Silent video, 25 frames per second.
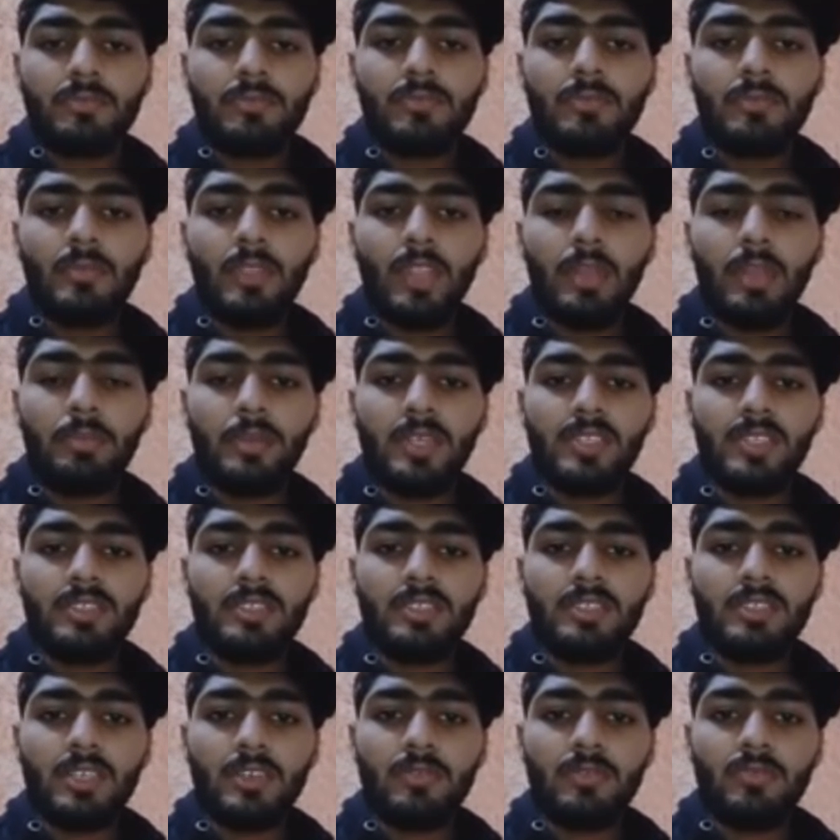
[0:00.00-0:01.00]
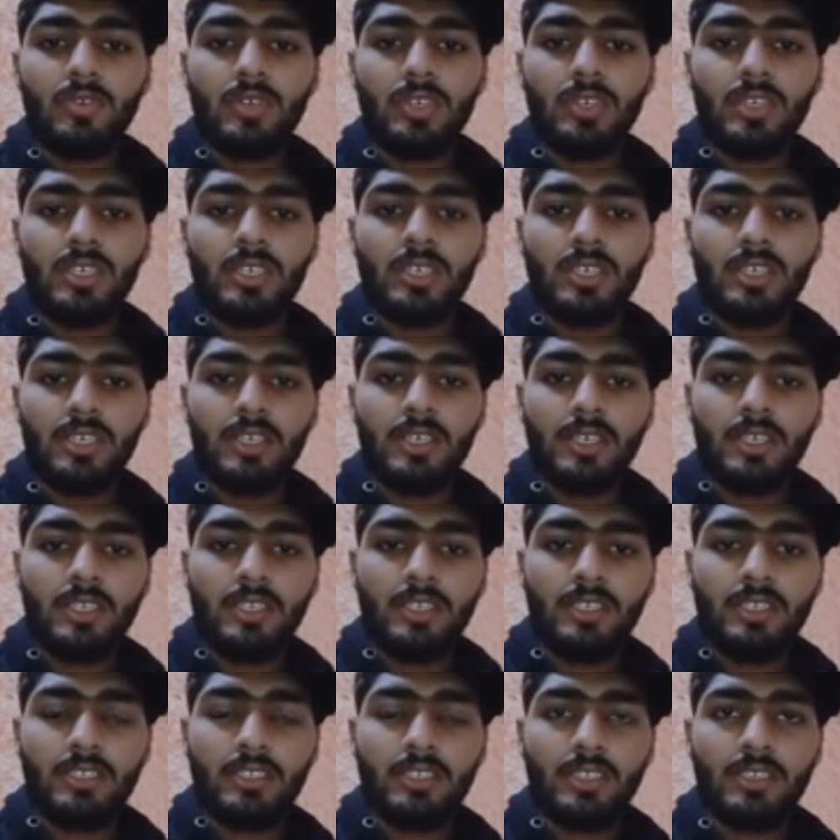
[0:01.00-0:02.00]
presentation, we
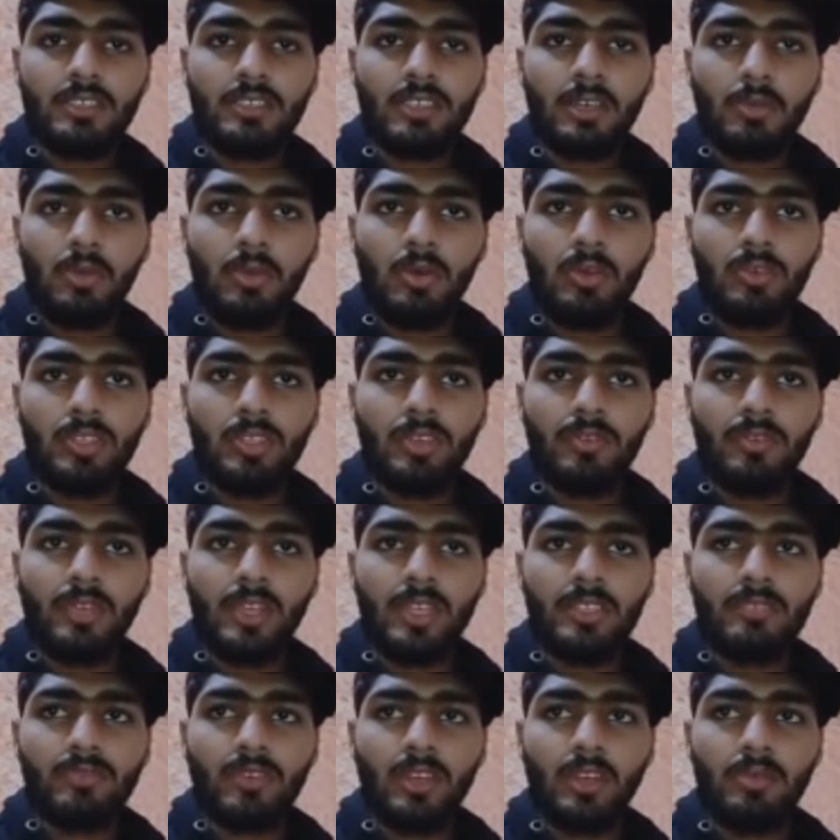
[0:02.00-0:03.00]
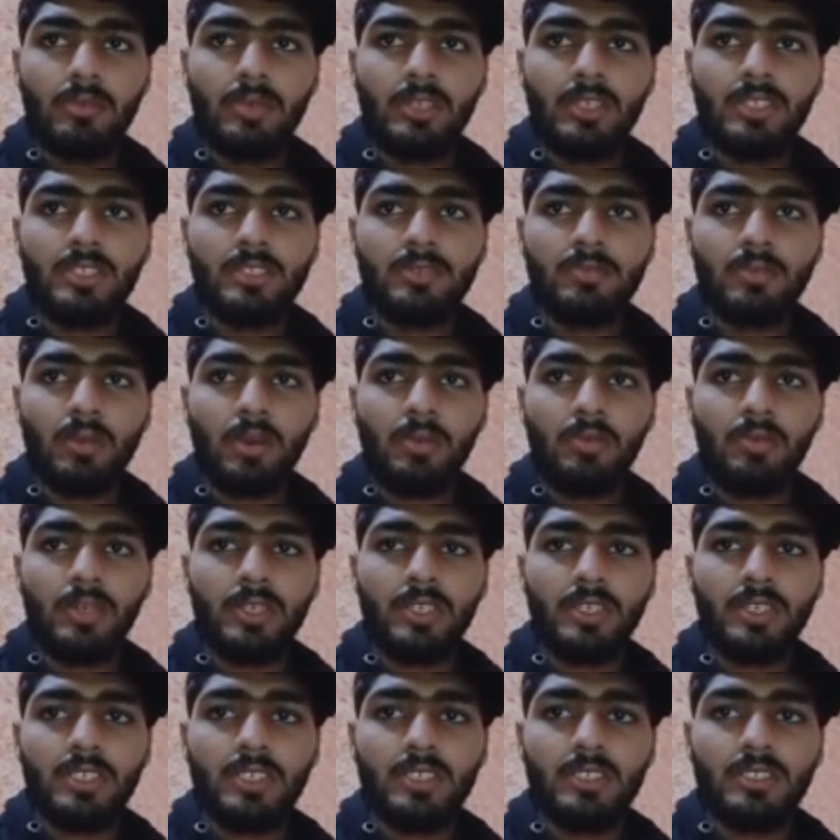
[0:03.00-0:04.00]
discuss about the flex fiber, its
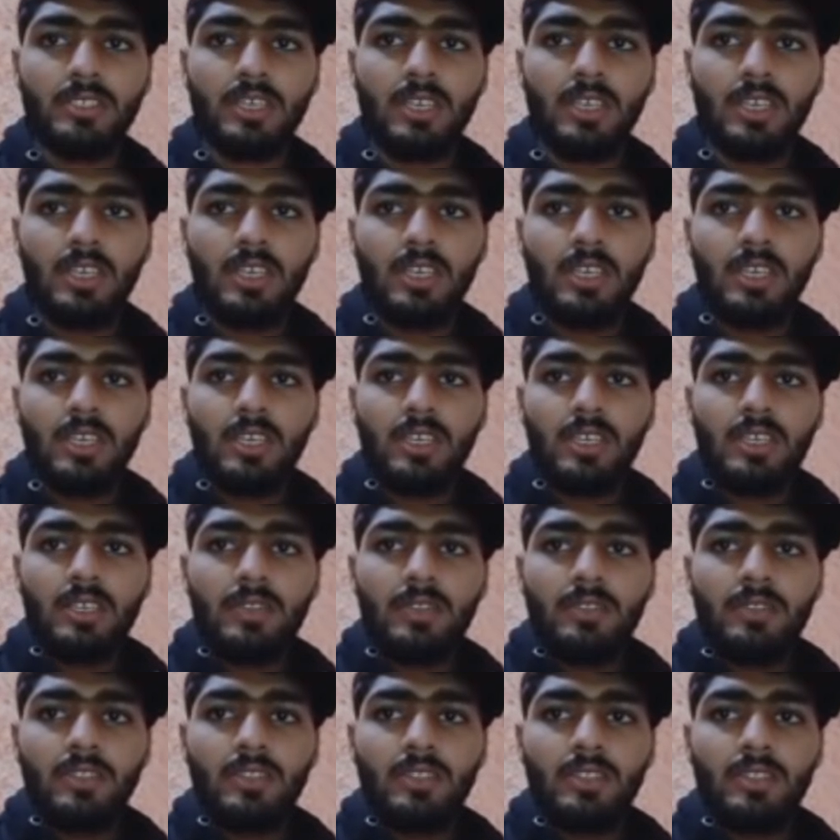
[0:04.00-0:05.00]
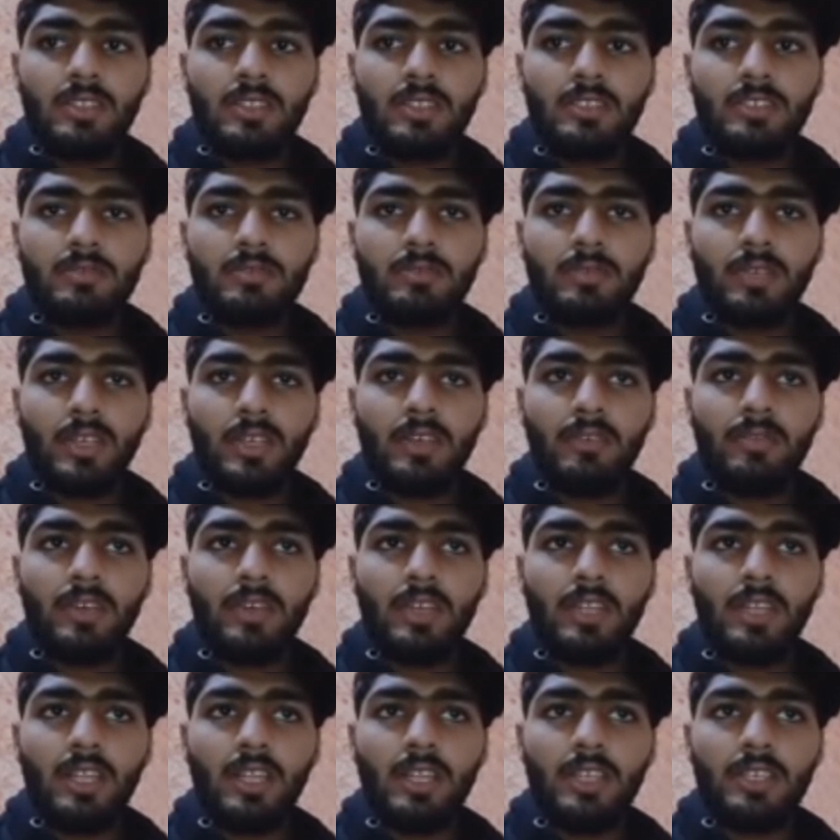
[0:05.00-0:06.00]
properties, its behavior,
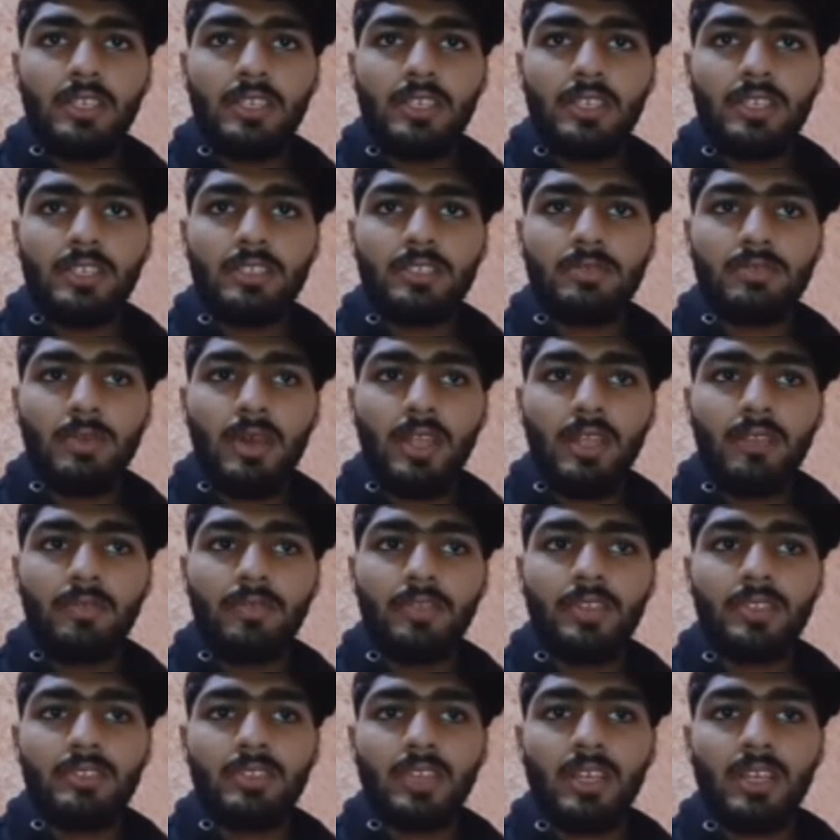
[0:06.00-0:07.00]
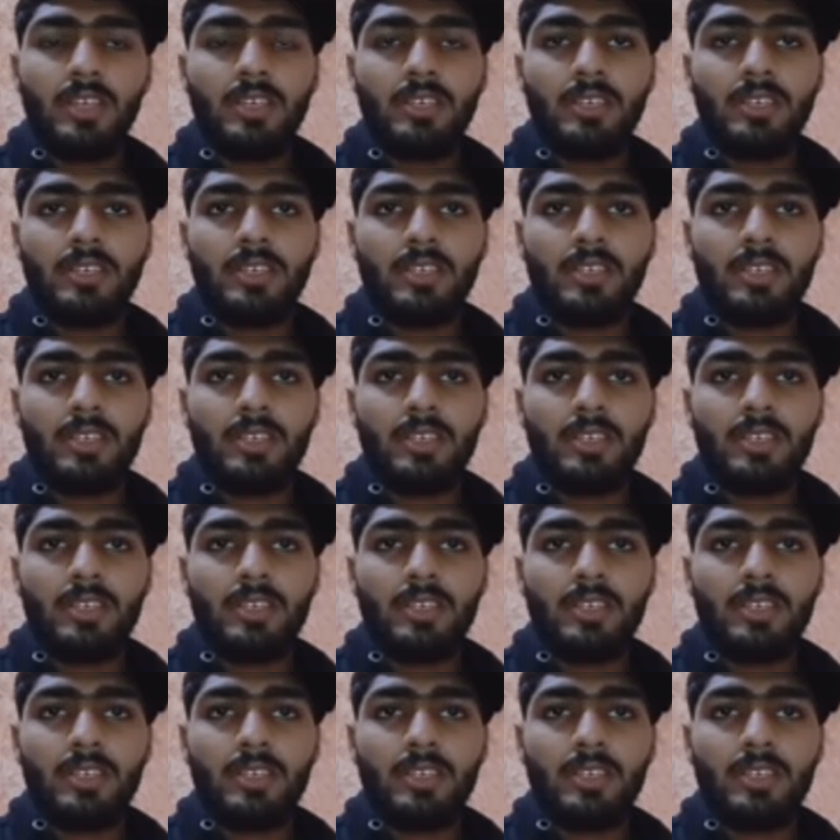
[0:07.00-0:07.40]
and its benefits, and